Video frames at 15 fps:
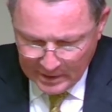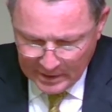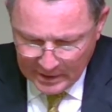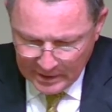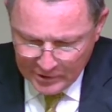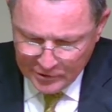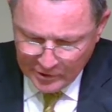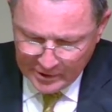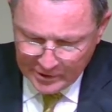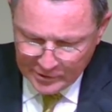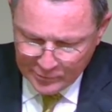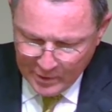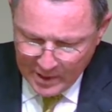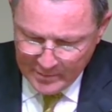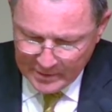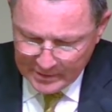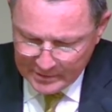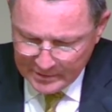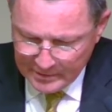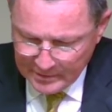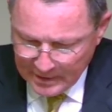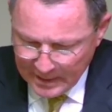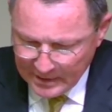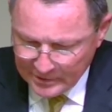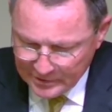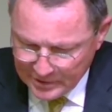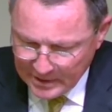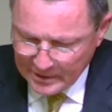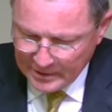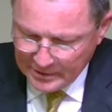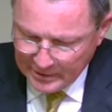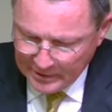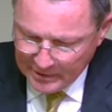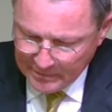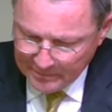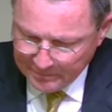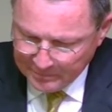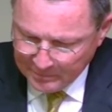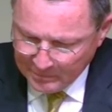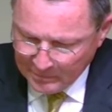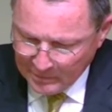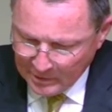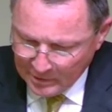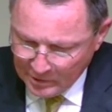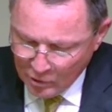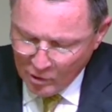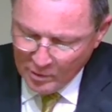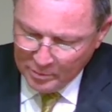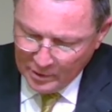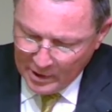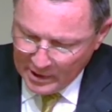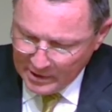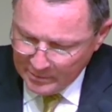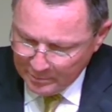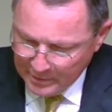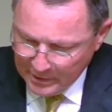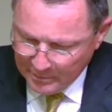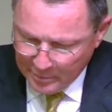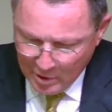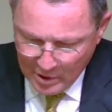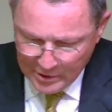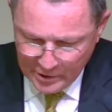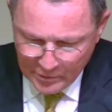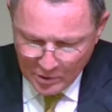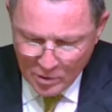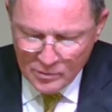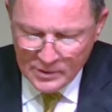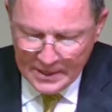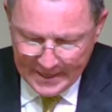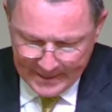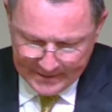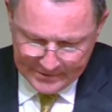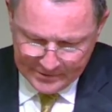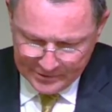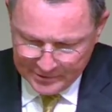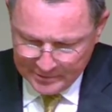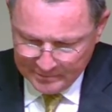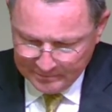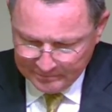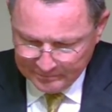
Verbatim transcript: he shook his raiment and said unto them, Your blood be upon your own heads.